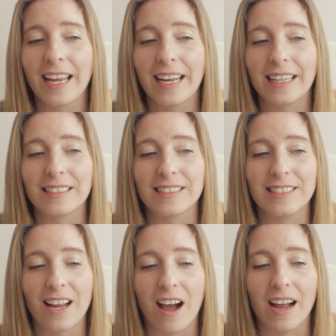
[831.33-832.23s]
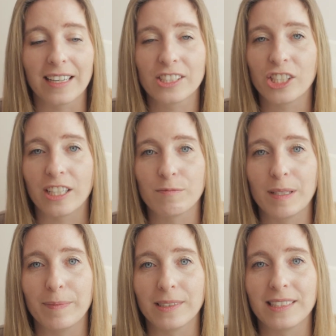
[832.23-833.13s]
It is not just
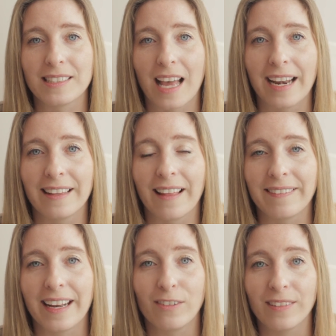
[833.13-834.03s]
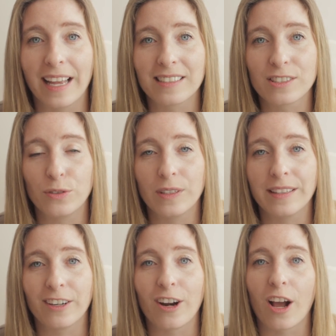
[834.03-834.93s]
people deciding that they don't like school
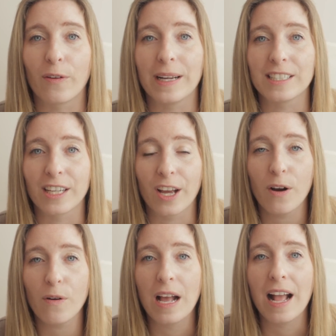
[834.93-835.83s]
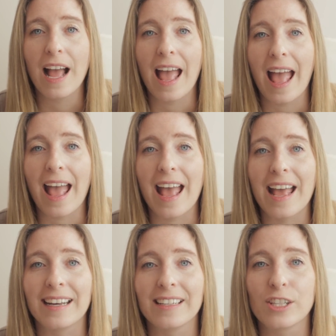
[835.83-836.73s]
and they're not going to go,
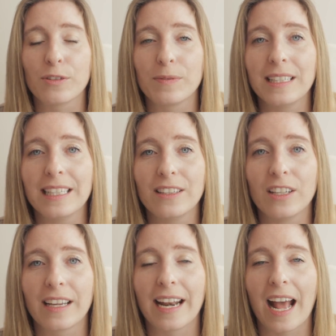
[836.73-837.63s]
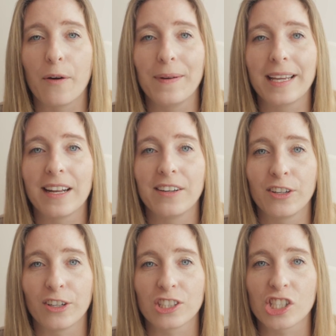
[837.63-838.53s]
and to really look at how we can
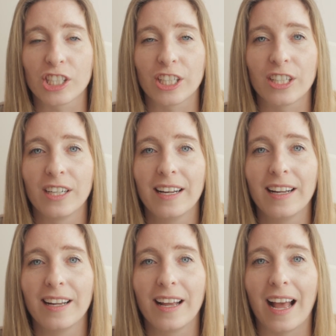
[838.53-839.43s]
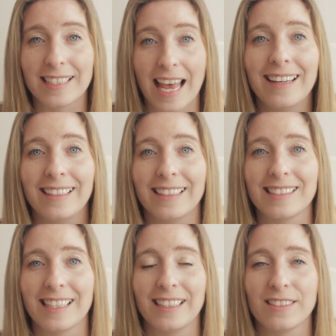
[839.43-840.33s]
nurture
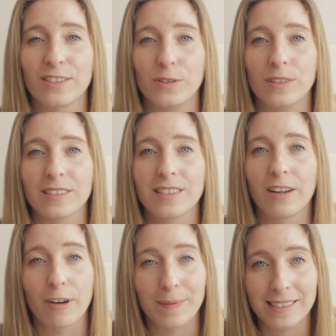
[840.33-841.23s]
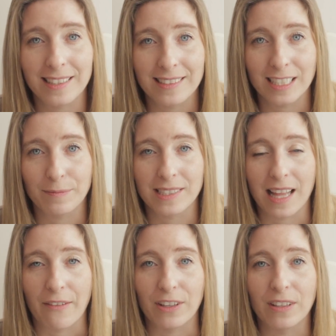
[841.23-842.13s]
attendance in schools from a systems
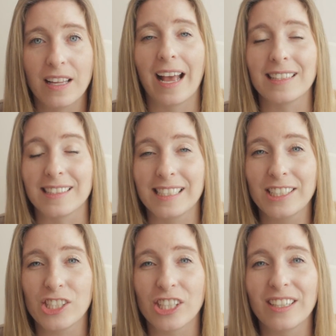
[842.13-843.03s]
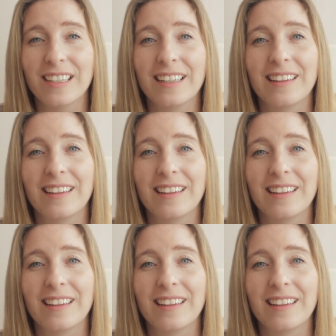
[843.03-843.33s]
level. As a teacher,